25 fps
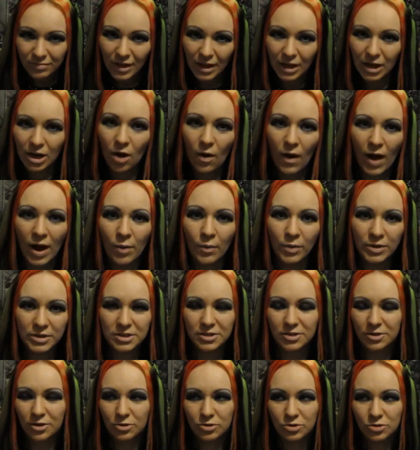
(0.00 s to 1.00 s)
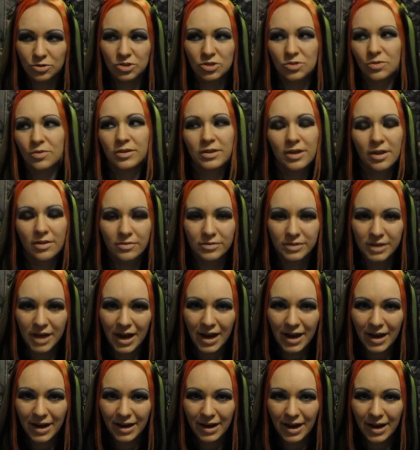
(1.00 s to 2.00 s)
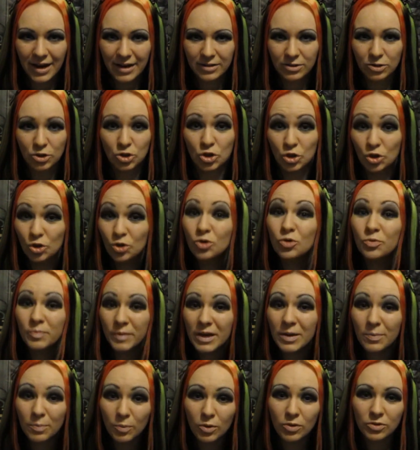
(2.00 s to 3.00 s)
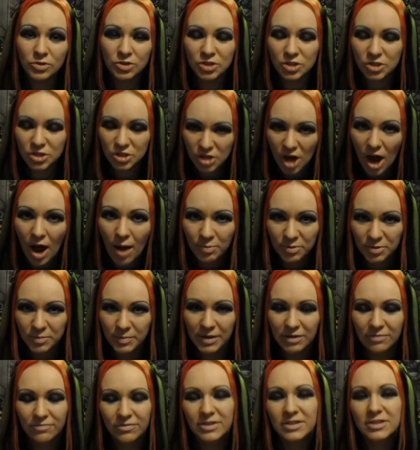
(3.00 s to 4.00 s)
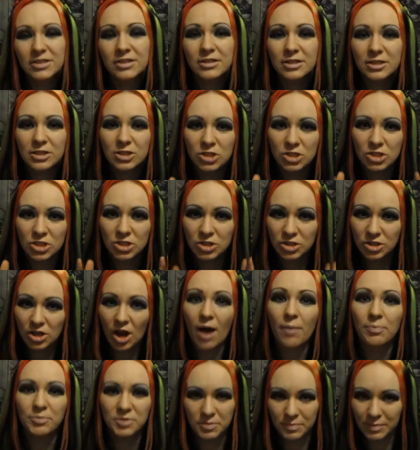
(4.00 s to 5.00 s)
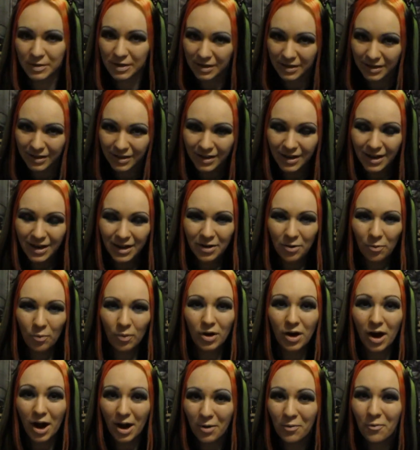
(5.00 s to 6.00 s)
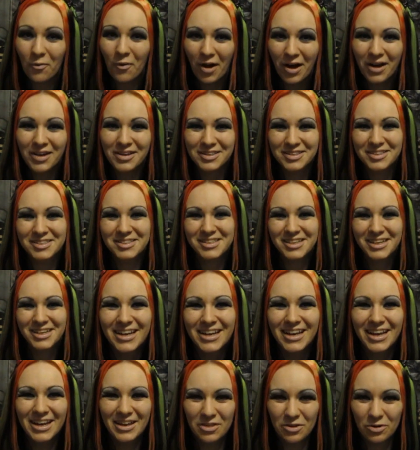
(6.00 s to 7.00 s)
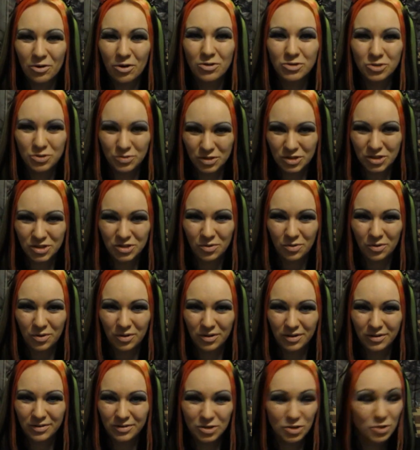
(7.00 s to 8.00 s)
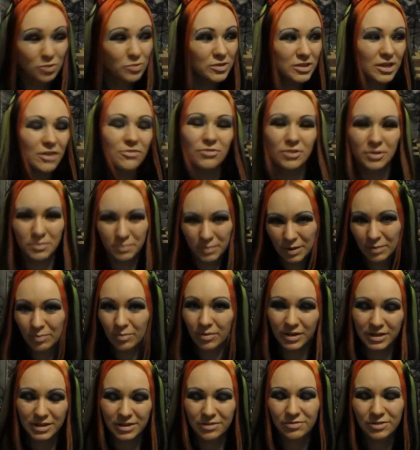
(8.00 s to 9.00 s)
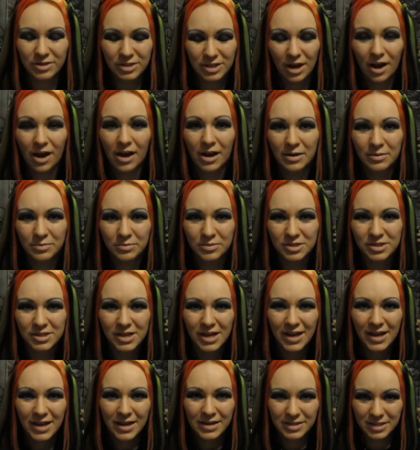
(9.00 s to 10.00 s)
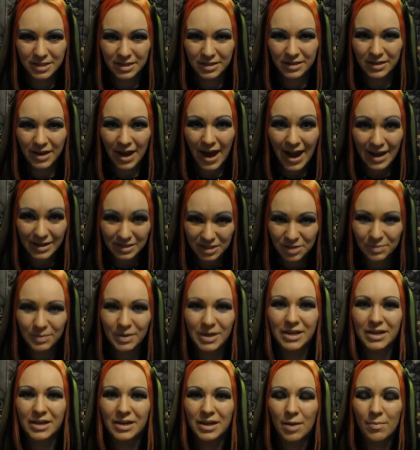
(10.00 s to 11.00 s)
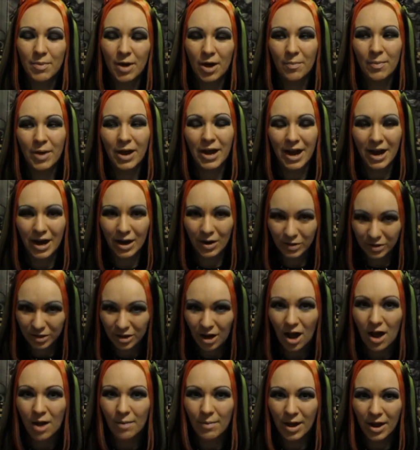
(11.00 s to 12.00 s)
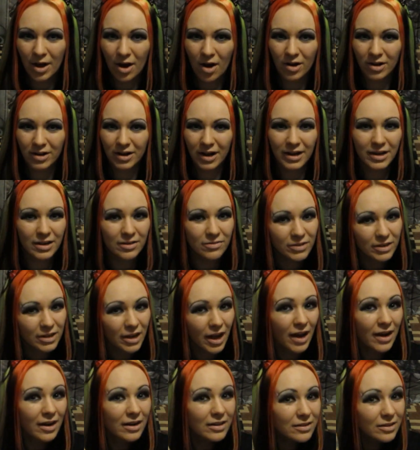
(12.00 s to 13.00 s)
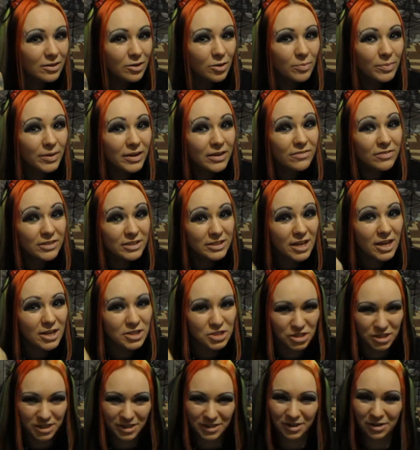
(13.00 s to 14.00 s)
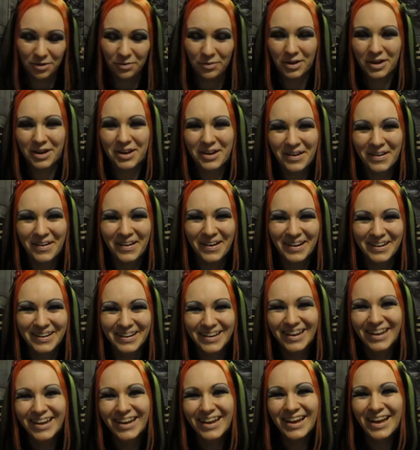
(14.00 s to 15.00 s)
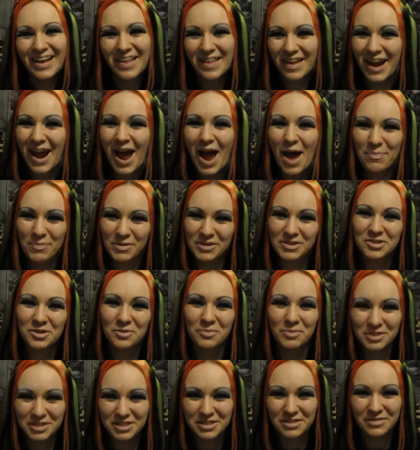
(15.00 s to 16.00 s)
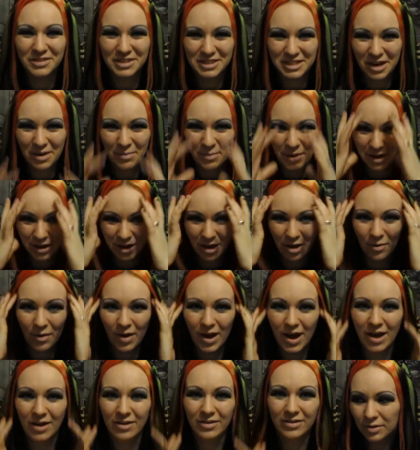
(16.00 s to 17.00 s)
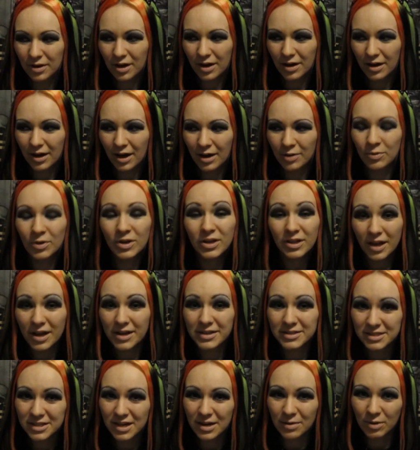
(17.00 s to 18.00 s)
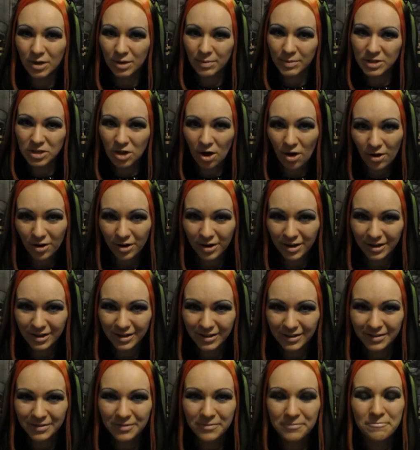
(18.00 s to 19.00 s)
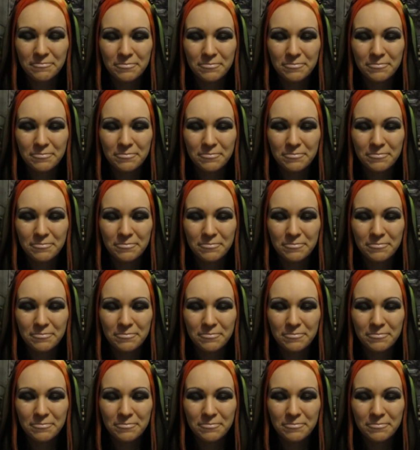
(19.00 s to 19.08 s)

You know, I went to the grocery store the other day and 2 people stopped me, physically stopped me where I was in the grocery store, 2 different people at different times, to ask me about my hair and comment on it. I even got a little bit of the touching going on. That happens almost every time I go out. I realize that I'm going to be targeted,